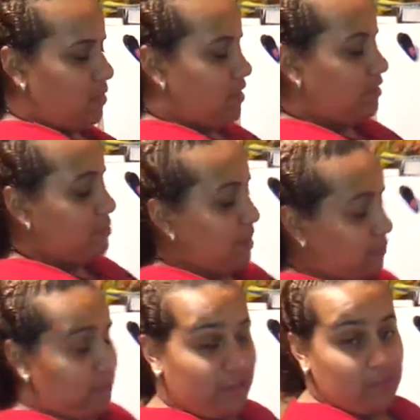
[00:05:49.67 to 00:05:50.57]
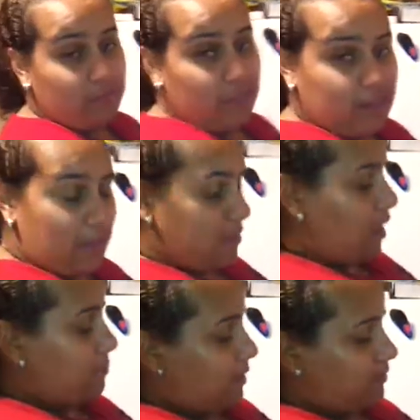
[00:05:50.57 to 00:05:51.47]
This is my special blend. I
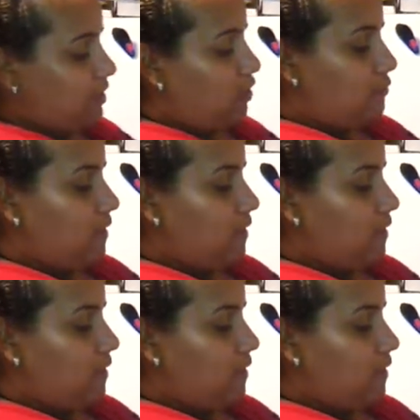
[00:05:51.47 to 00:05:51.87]
made myself.